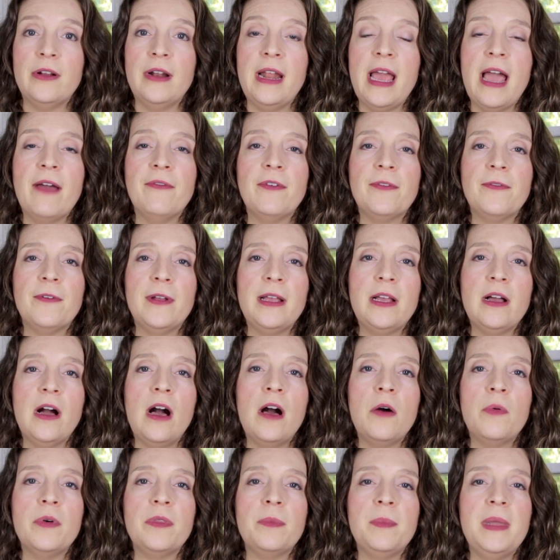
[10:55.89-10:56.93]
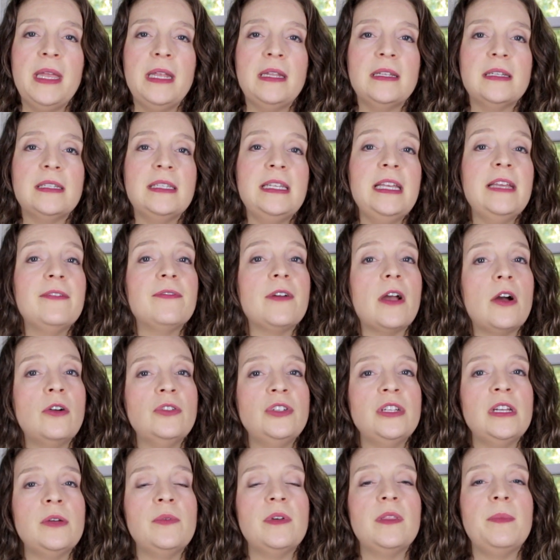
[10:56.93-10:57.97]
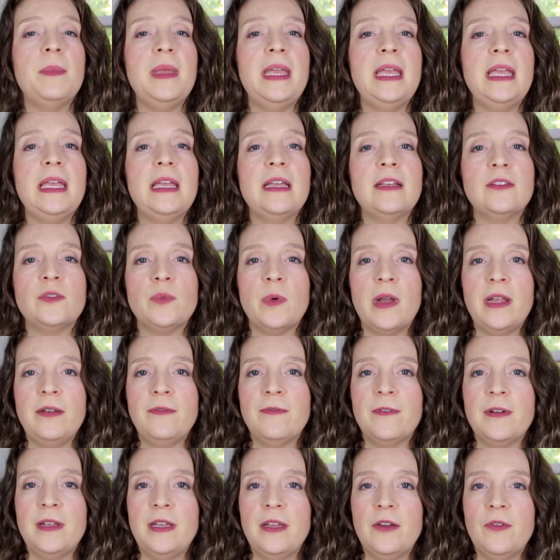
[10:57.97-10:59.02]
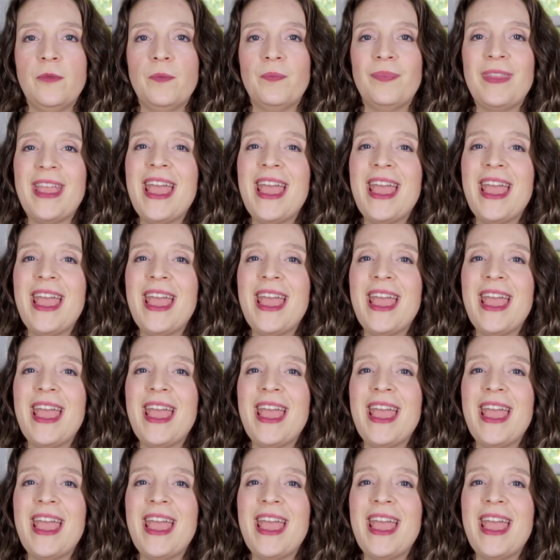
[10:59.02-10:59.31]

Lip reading: and have a free call with me to see if coaching with me is right for you.